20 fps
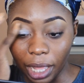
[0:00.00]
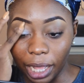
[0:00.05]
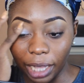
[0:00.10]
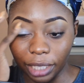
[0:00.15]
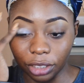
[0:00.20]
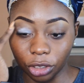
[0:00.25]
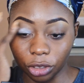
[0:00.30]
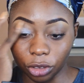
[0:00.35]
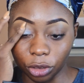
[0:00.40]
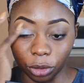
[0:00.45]

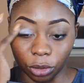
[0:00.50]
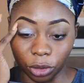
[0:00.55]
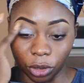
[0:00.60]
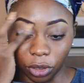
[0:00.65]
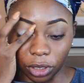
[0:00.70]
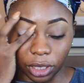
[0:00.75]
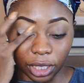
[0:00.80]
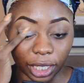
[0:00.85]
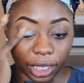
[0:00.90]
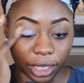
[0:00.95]
I just told
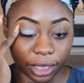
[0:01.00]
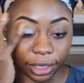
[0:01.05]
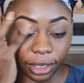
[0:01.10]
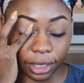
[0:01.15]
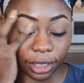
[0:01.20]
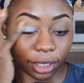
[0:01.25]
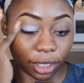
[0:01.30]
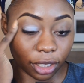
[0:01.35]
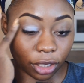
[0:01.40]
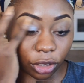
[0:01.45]
God that,
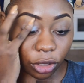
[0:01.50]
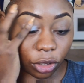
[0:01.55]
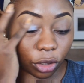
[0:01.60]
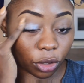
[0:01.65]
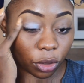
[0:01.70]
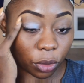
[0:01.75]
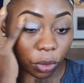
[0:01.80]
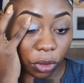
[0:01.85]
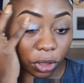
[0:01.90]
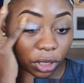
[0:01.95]
you
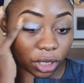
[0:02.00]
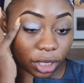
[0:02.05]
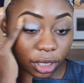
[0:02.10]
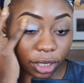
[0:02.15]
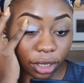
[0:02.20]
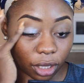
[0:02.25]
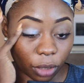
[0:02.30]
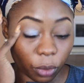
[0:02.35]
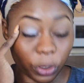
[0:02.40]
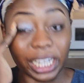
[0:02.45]
know what,
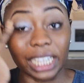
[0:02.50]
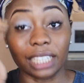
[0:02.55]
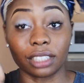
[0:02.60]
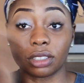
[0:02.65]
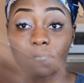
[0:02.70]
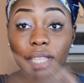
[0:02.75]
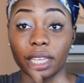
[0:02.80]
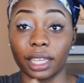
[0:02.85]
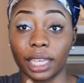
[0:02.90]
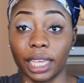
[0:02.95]
when I
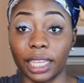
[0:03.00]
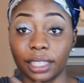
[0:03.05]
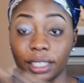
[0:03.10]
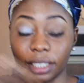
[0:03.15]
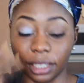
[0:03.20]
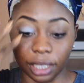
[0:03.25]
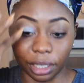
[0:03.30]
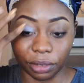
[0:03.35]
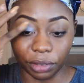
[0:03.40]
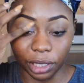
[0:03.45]

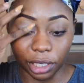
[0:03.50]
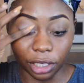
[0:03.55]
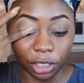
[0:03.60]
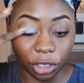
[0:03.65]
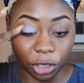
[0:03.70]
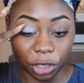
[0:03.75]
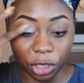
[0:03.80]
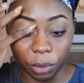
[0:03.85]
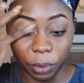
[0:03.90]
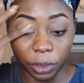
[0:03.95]
ended that
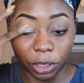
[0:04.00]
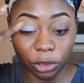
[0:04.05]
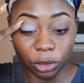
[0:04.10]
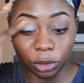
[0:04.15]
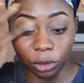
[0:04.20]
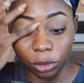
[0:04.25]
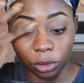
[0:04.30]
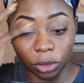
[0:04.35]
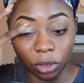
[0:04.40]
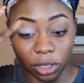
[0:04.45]
relationship, I
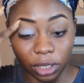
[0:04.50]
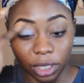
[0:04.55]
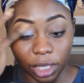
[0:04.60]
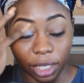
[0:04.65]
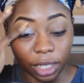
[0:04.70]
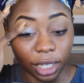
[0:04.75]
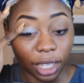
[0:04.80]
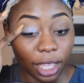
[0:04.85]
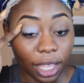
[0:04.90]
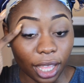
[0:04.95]
just told God
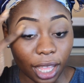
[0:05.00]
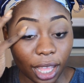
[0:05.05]
that